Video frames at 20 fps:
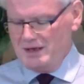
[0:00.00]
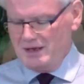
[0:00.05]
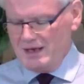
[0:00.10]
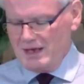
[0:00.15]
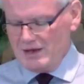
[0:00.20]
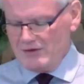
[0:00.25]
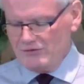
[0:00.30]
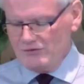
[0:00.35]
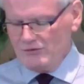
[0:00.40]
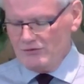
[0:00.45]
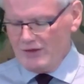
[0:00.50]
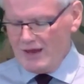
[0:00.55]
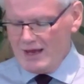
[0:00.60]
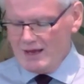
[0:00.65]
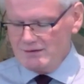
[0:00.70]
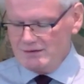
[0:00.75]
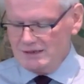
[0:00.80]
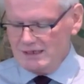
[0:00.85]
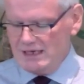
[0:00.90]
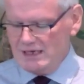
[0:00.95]
And so
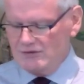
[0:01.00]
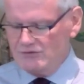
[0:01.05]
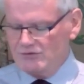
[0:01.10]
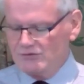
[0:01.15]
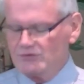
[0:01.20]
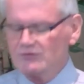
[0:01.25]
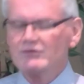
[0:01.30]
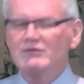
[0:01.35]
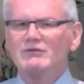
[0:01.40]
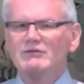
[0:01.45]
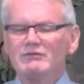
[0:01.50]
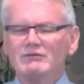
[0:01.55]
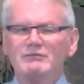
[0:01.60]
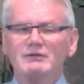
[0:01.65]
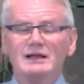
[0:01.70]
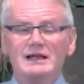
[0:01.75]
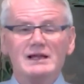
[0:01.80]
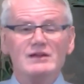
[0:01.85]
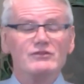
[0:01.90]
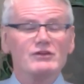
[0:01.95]
that
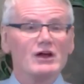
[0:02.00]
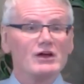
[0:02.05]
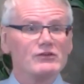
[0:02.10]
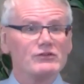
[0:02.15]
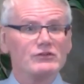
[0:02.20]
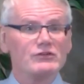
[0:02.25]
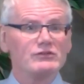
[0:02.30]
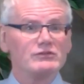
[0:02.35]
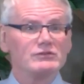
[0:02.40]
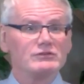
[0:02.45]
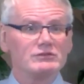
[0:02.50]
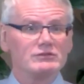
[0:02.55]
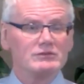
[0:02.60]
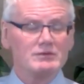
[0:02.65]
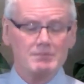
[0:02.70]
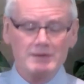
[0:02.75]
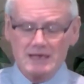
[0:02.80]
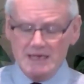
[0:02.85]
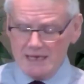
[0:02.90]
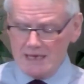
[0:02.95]
leads us to
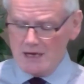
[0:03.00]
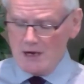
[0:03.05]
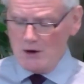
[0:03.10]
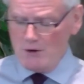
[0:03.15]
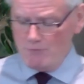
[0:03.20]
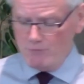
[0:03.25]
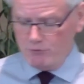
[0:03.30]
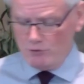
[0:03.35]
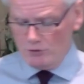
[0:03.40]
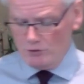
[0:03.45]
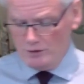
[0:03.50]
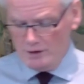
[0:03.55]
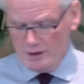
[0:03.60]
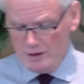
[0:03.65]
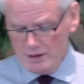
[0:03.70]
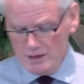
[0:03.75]
be careful